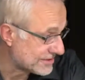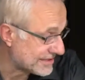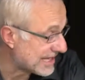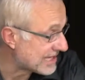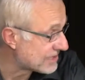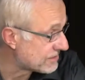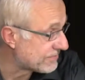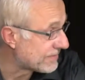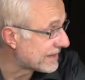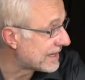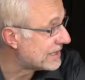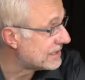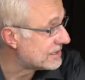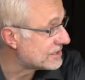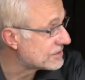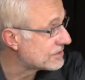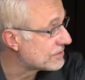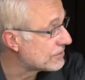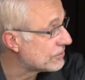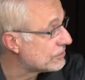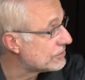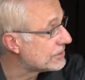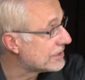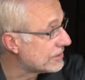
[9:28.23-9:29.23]
test files
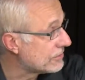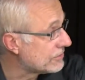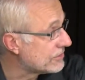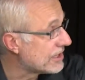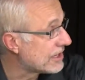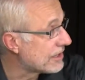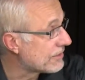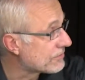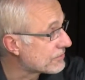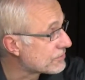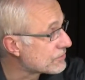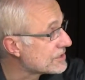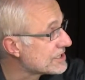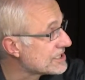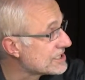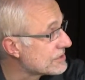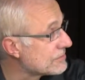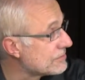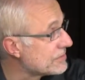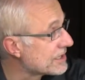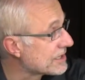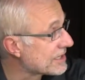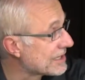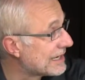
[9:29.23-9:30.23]
until you have a
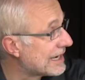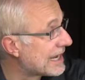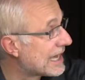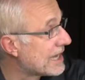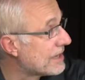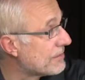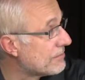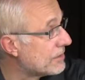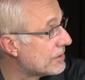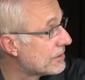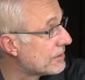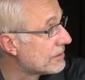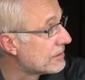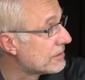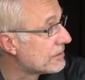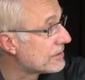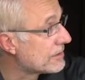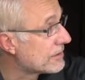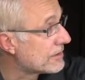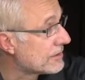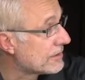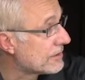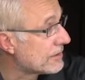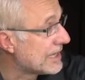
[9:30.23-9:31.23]
reasonably reliable
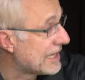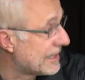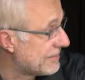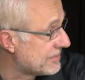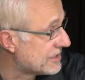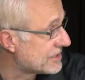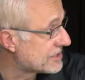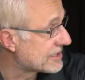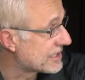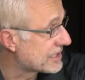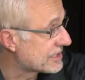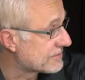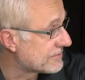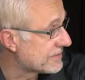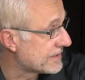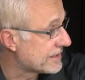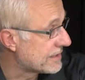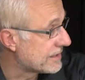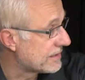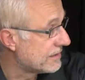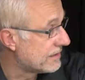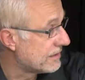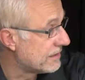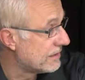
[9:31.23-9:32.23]
image transfer.
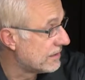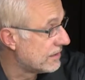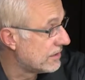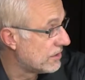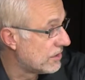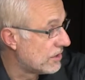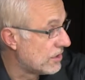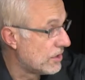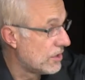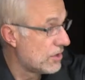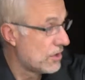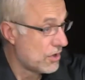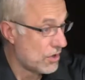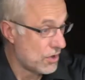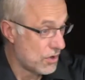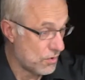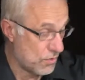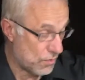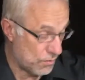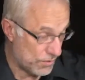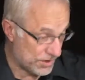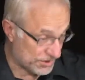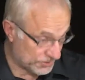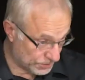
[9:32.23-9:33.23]

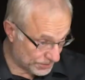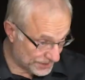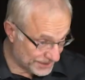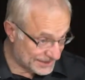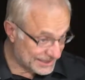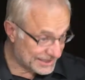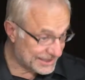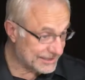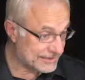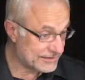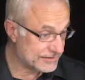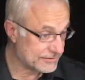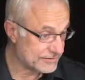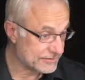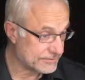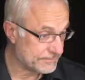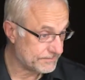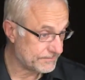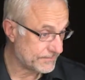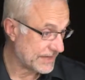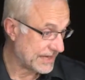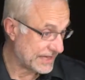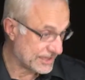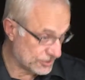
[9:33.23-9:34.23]
What we need
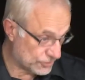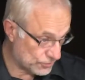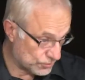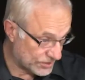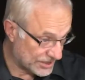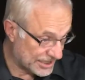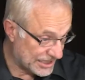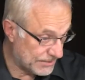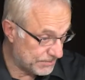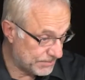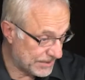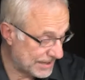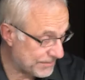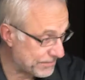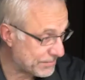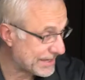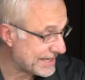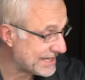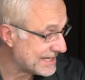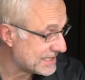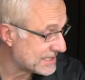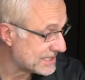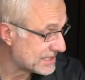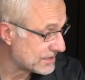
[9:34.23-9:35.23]
is to keep in
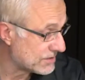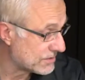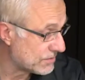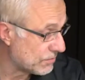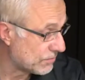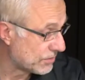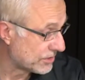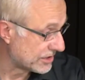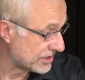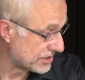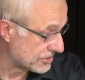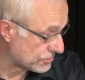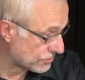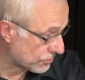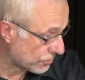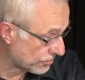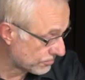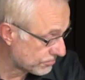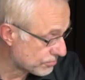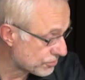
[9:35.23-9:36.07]
place what is not